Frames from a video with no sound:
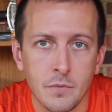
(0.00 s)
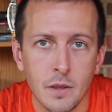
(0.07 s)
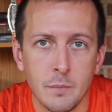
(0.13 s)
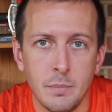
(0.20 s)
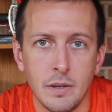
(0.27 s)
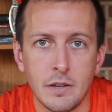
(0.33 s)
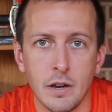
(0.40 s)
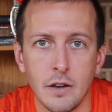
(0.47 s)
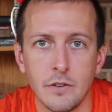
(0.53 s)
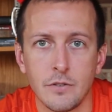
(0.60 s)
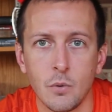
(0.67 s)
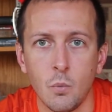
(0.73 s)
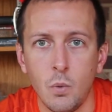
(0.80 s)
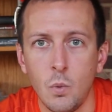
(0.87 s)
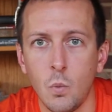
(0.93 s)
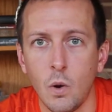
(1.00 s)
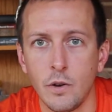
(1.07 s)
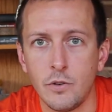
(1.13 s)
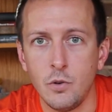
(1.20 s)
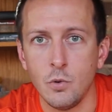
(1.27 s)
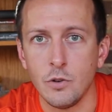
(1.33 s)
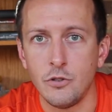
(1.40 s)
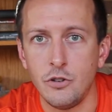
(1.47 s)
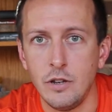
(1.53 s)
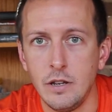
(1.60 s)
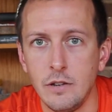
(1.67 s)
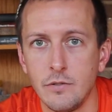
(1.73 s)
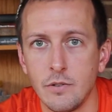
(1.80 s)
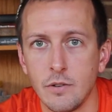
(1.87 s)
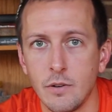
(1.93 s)
because we want to
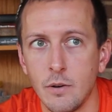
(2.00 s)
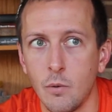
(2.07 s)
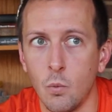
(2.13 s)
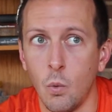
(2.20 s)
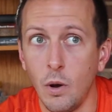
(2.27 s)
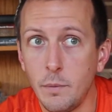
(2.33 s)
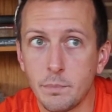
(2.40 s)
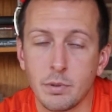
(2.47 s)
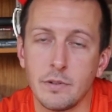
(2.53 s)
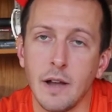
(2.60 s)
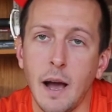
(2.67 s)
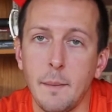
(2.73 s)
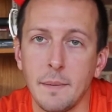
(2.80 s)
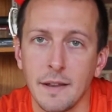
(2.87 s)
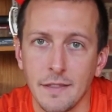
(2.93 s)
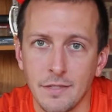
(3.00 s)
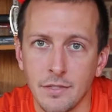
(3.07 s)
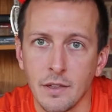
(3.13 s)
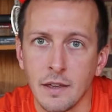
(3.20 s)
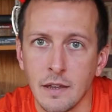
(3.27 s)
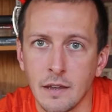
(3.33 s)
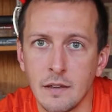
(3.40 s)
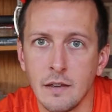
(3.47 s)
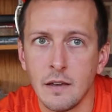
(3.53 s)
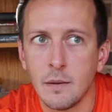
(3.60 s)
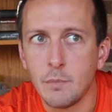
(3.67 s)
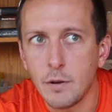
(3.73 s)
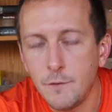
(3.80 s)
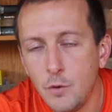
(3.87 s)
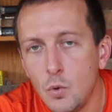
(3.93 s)
achieve one predominant thing,
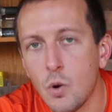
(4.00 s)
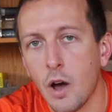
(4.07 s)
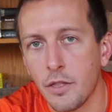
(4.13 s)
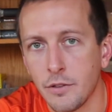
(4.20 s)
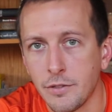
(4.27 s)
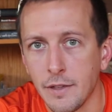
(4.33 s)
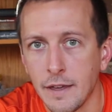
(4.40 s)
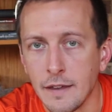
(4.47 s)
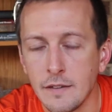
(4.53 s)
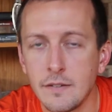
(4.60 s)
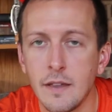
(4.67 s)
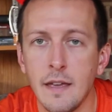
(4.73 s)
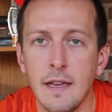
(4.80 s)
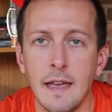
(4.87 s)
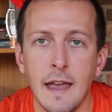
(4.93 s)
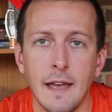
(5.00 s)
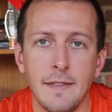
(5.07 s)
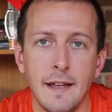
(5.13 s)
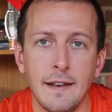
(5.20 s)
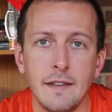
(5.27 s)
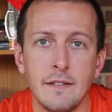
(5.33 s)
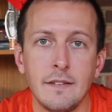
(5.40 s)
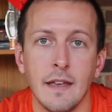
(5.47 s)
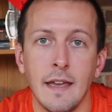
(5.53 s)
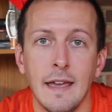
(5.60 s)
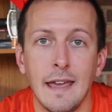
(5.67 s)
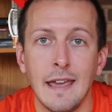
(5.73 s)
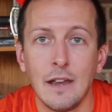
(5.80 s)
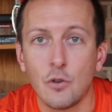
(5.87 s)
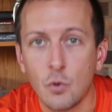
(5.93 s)
but a few other things, and that is
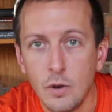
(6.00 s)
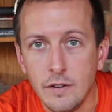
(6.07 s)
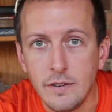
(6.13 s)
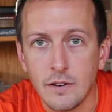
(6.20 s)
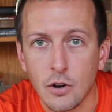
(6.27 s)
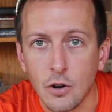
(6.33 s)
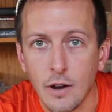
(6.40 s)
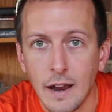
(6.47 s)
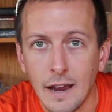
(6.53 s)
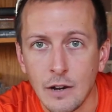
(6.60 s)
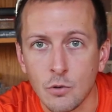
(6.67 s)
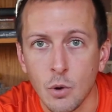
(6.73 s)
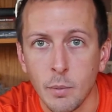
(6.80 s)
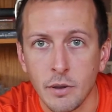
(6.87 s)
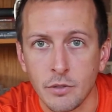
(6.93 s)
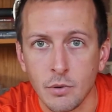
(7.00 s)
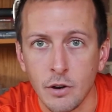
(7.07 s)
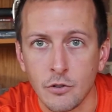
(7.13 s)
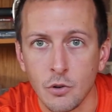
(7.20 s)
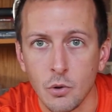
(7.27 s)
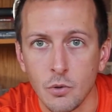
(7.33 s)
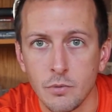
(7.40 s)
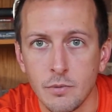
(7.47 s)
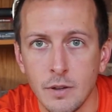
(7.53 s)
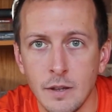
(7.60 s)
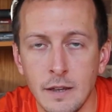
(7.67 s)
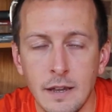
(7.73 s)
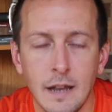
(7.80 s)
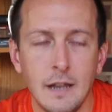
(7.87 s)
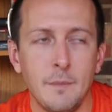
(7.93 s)
increasing our anaerobic threshold.
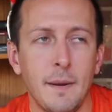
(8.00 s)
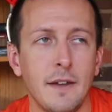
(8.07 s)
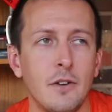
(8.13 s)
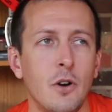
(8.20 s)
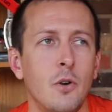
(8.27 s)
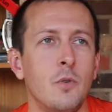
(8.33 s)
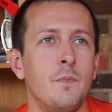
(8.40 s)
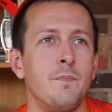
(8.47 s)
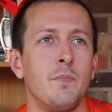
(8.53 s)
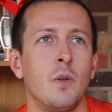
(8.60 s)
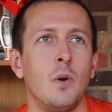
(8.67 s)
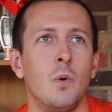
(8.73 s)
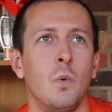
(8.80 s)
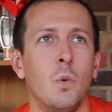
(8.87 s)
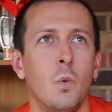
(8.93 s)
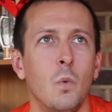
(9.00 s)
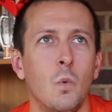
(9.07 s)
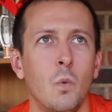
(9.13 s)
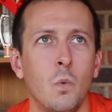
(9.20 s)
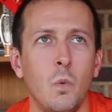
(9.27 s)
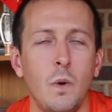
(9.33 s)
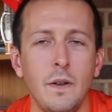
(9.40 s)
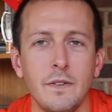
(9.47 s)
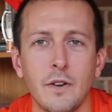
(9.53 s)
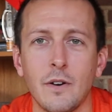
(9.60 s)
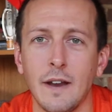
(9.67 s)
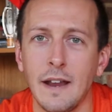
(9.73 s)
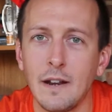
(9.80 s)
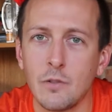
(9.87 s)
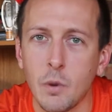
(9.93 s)
And you might go, what does our
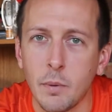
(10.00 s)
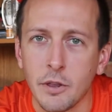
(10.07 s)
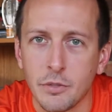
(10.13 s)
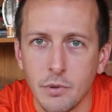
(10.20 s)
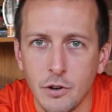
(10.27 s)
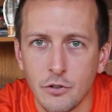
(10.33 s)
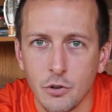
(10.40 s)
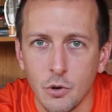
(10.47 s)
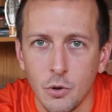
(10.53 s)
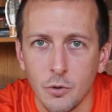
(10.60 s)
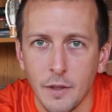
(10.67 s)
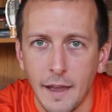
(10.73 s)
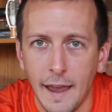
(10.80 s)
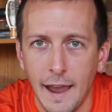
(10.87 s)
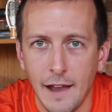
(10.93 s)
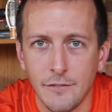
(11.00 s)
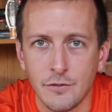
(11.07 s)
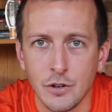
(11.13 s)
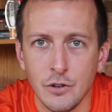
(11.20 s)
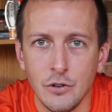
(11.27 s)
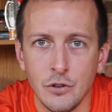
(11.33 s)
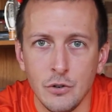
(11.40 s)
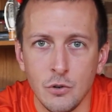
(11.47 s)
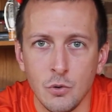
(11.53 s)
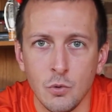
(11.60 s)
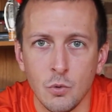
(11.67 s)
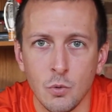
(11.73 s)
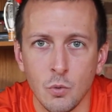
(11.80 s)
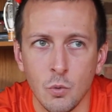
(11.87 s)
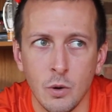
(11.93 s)
anaerobic threshold have to
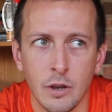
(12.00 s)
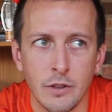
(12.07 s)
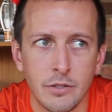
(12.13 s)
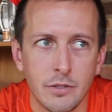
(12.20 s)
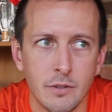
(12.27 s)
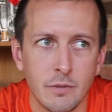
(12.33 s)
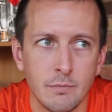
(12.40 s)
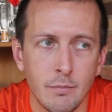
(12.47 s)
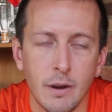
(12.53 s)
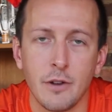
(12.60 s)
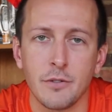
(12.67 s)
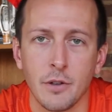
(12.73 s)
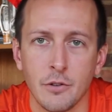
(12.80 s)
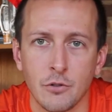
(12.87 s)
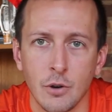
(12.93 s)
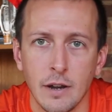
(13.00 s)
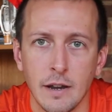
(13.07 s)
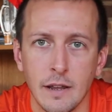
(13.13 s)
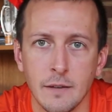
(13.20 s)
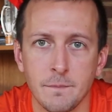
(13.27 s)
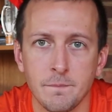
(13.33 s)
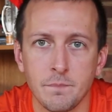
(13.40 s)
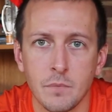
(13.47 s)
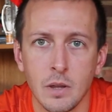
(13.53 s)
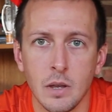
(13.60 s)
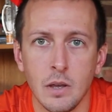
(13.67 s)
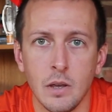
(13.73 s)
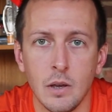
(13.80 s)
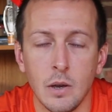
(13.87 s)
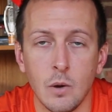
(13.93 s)
do with marathon training?
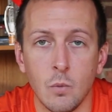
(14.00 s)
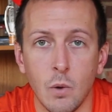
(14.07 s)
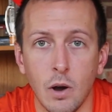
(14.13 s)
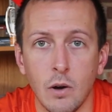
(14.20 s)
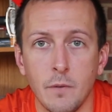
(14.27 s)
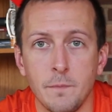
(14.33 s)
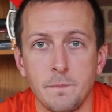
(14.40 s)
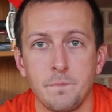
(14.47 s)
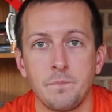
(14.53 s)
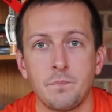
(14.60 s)
Well,